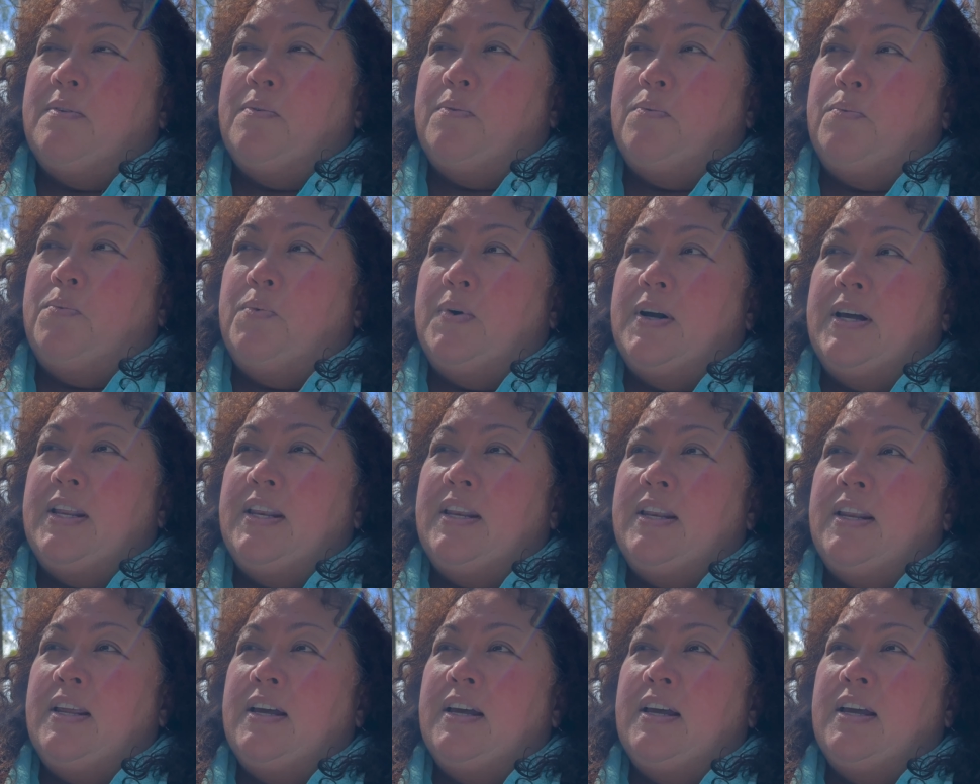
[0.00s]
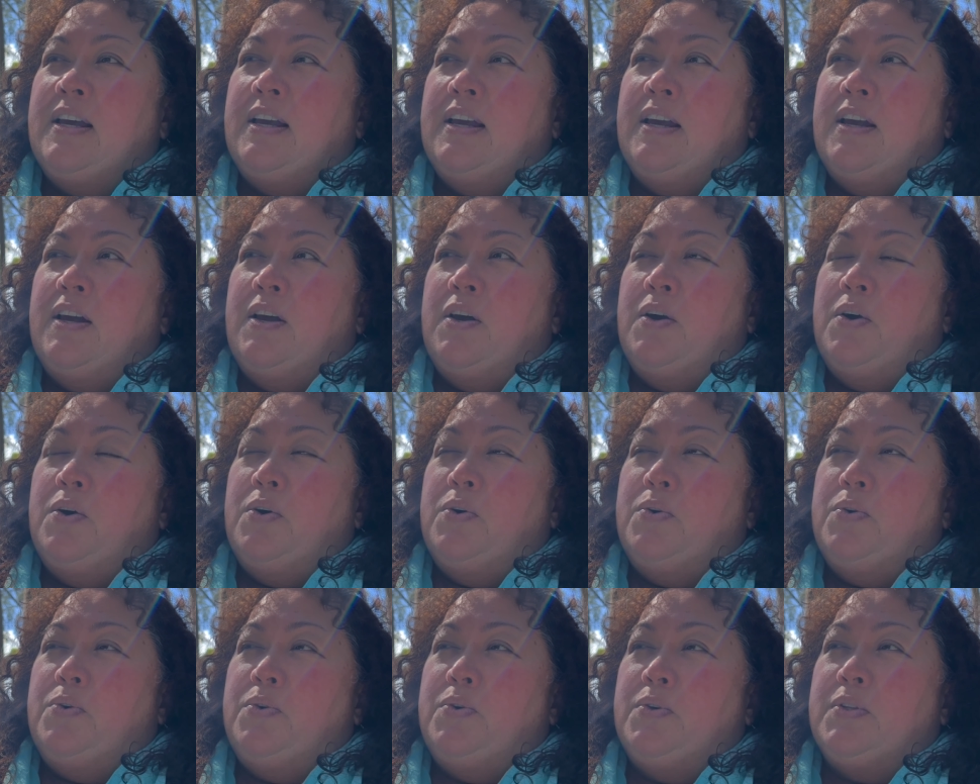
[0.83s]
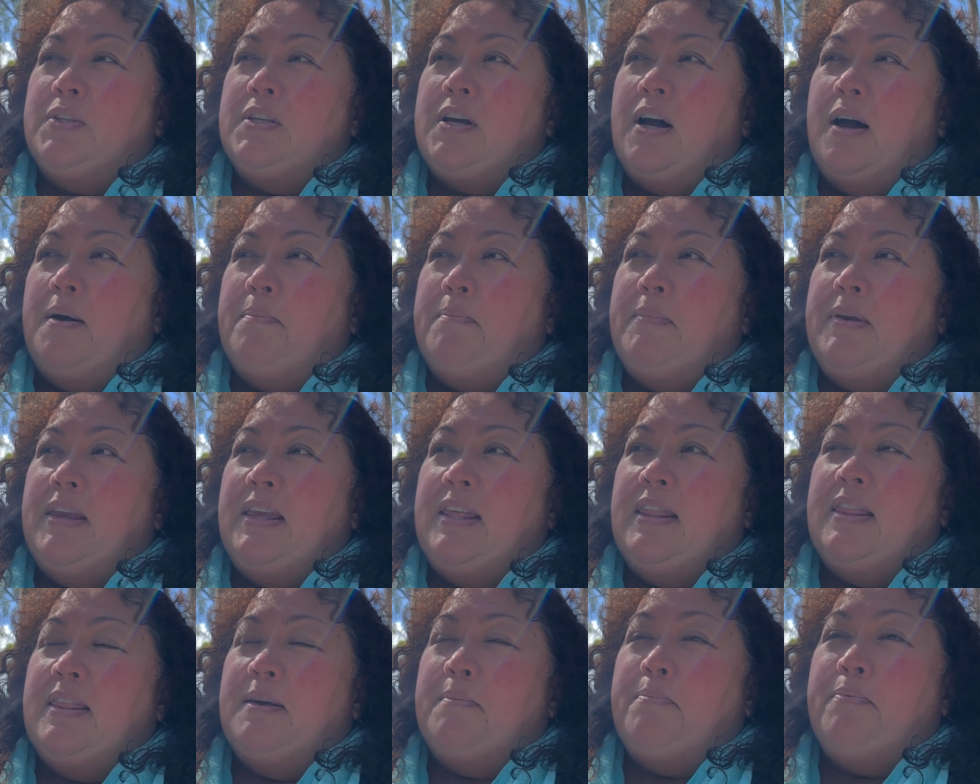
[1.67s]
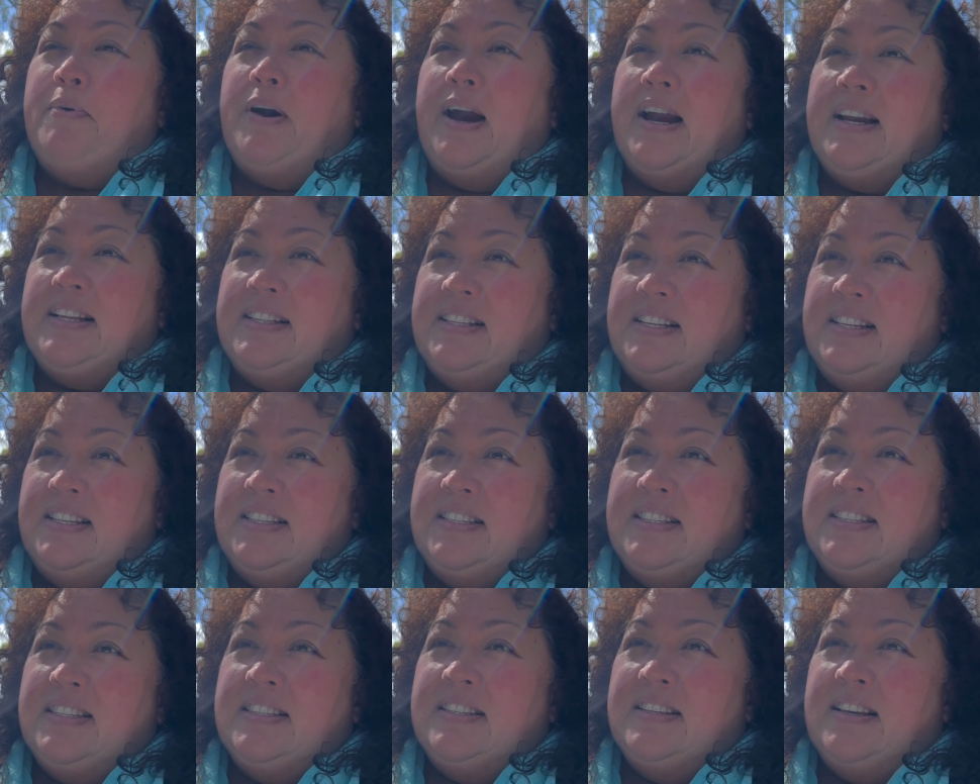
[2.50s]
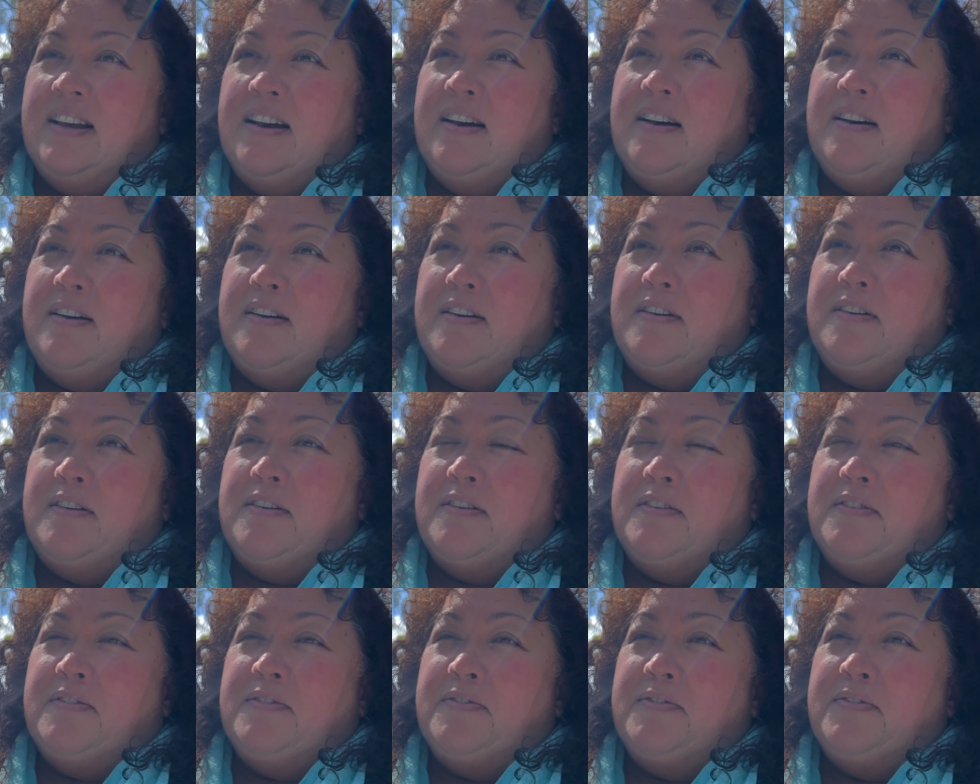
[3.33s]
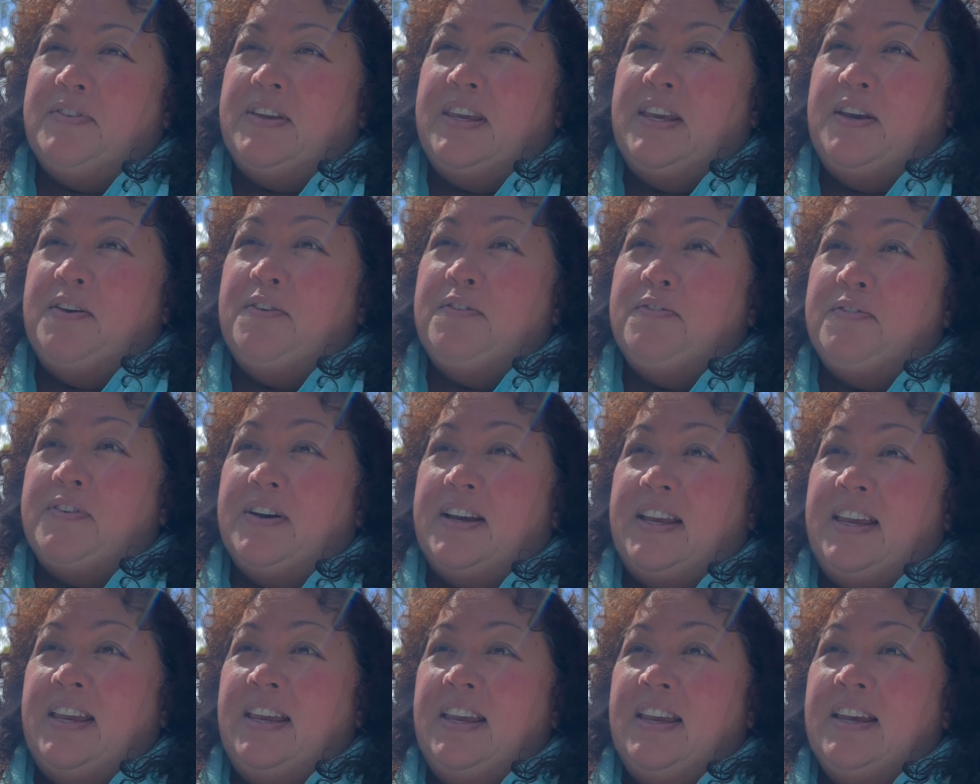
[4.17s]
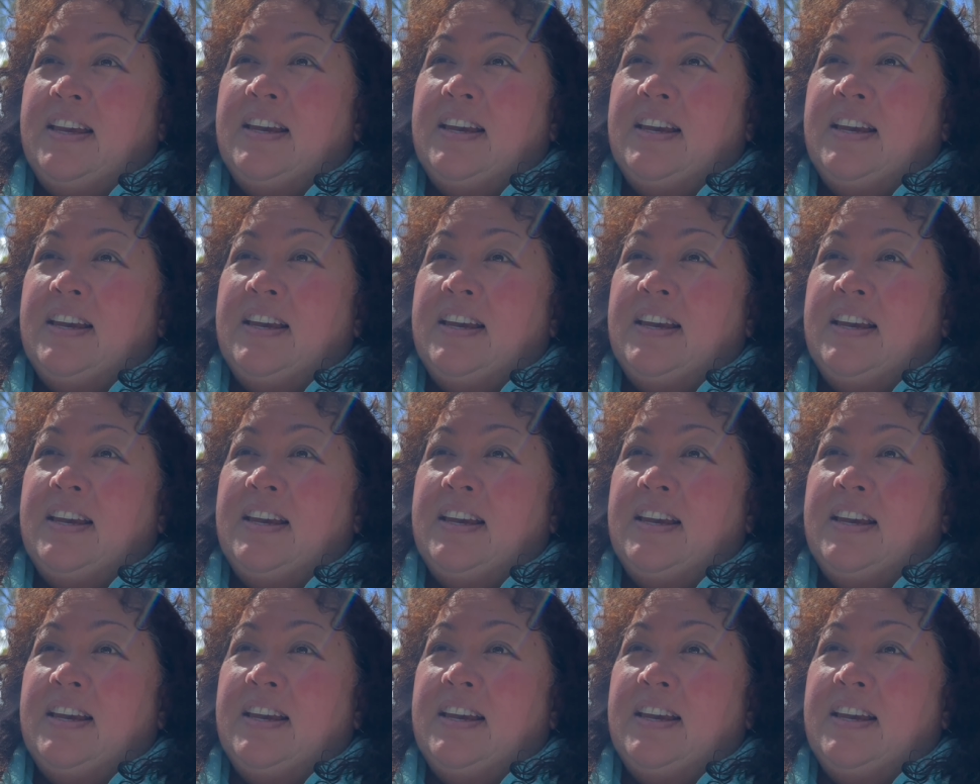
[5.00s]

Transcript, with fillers: one who taught me the practice of hi'uwai